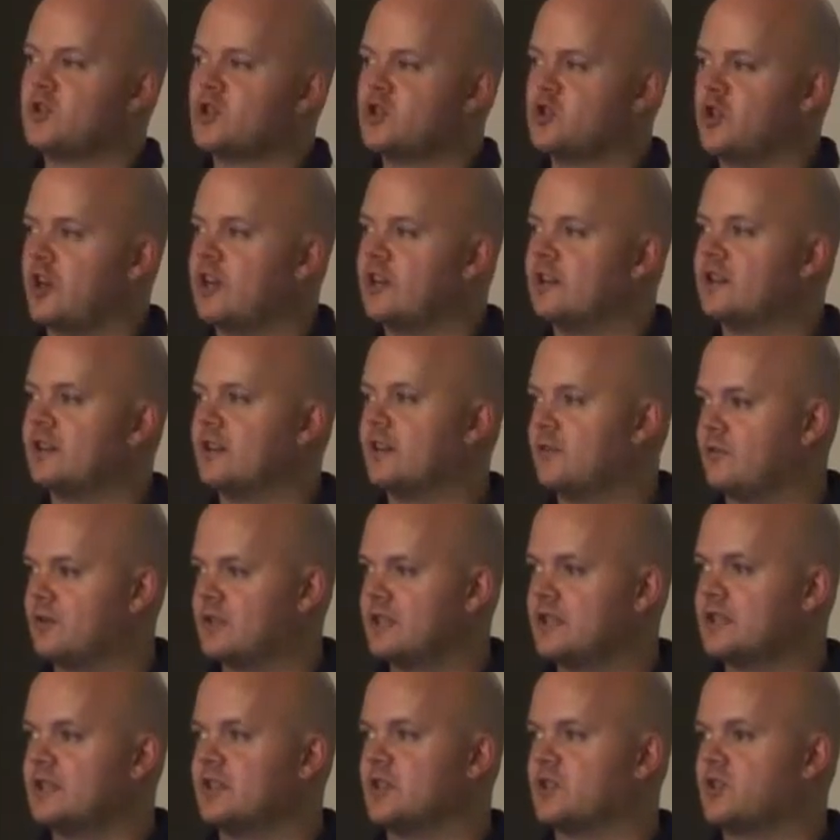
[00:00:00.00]
strength and
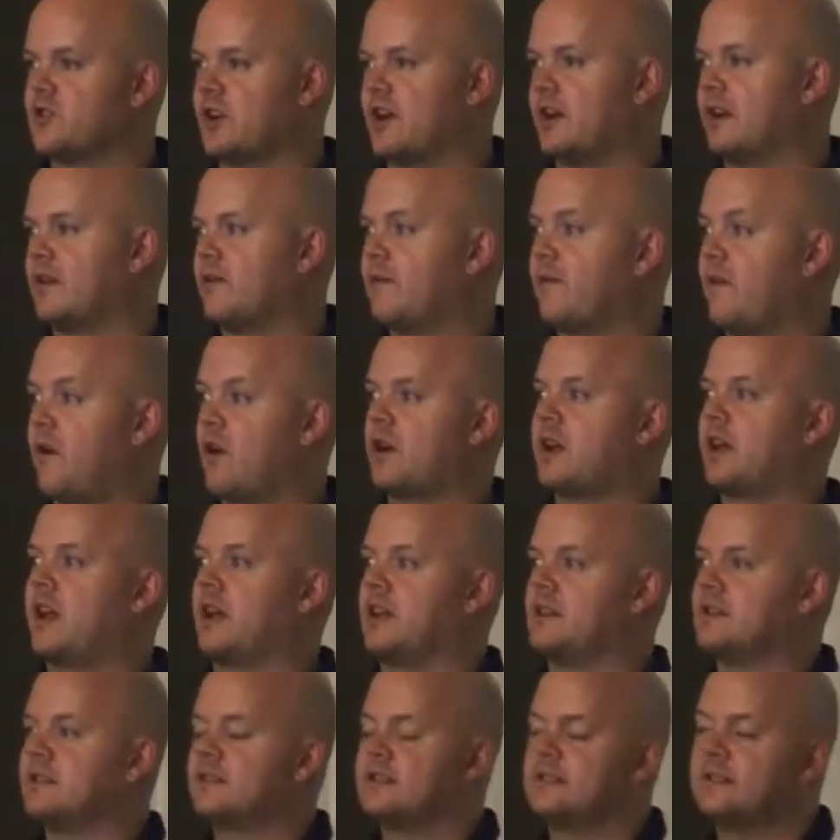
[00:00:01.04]
resistance training for
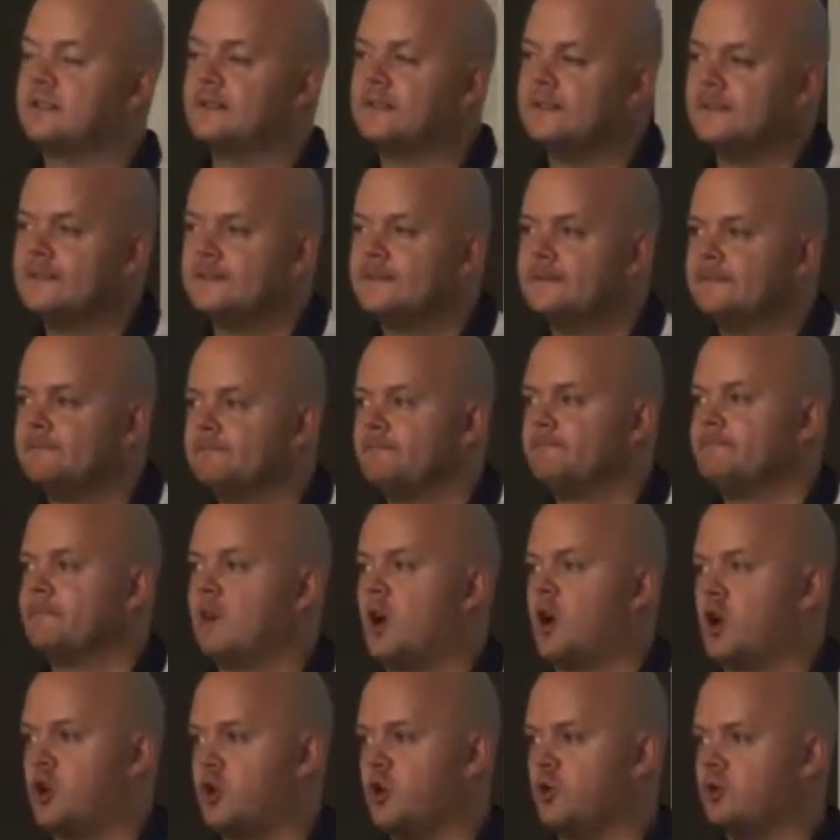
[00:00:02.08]
kids,
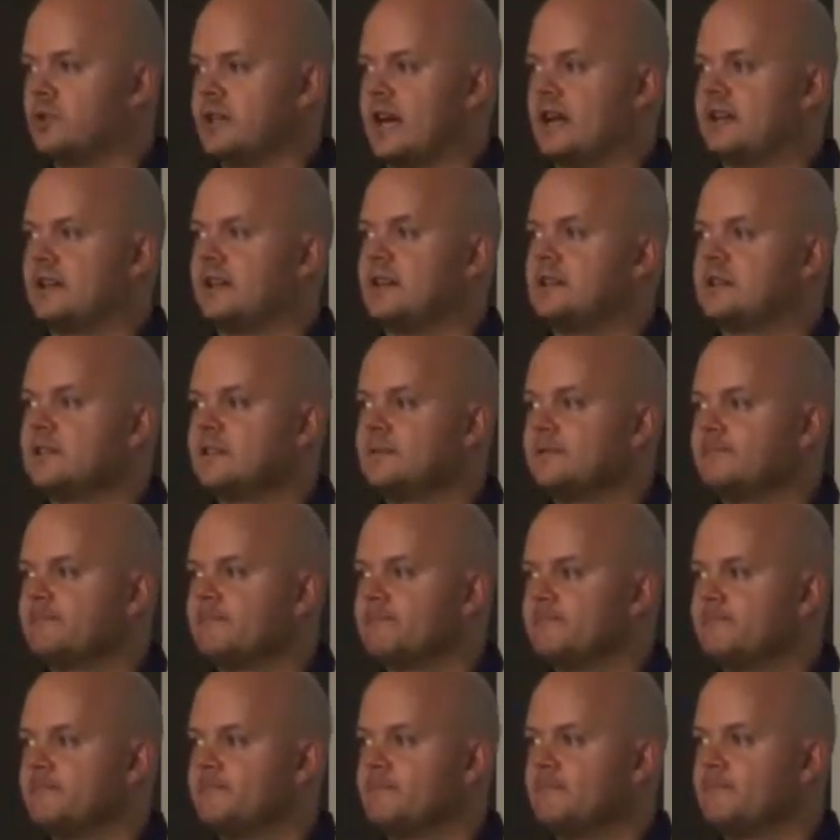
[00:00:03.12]
or youth athletes?
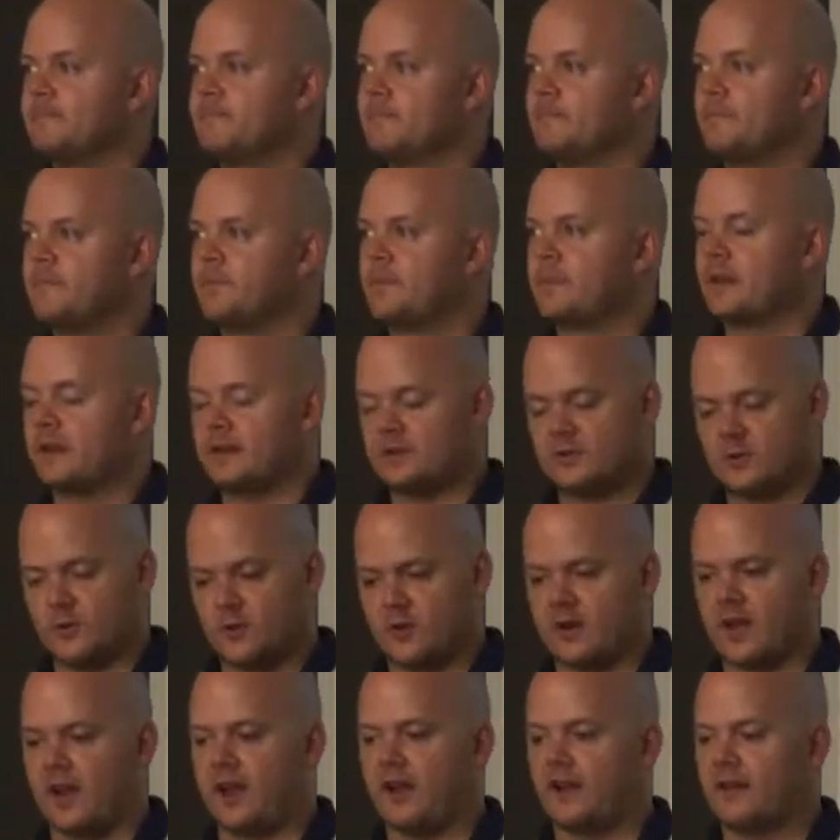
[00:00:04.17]
It's
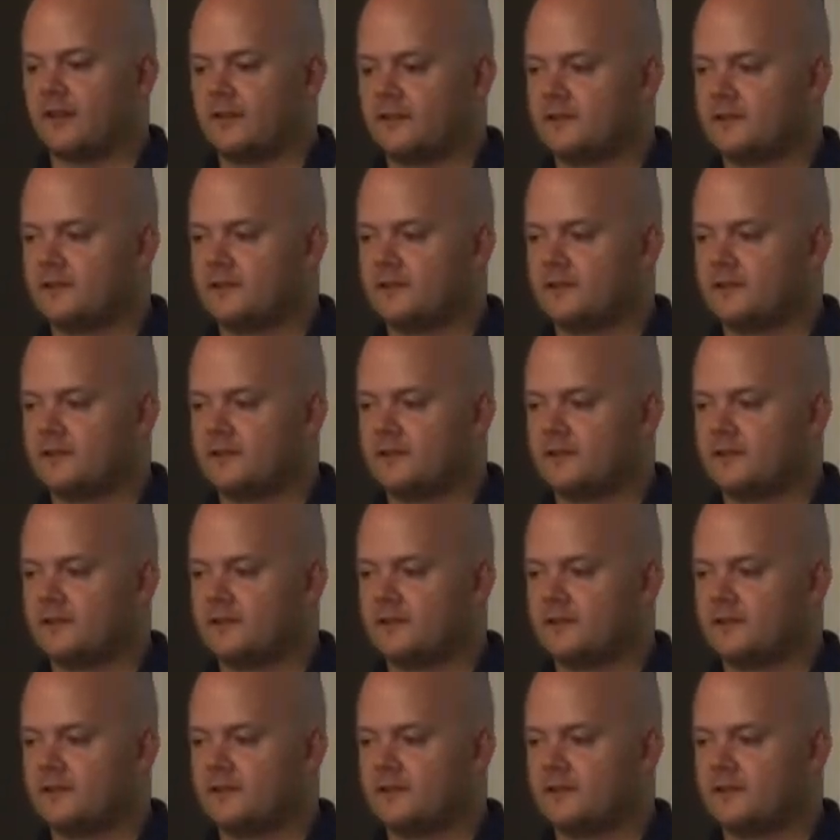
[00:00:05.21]
okay.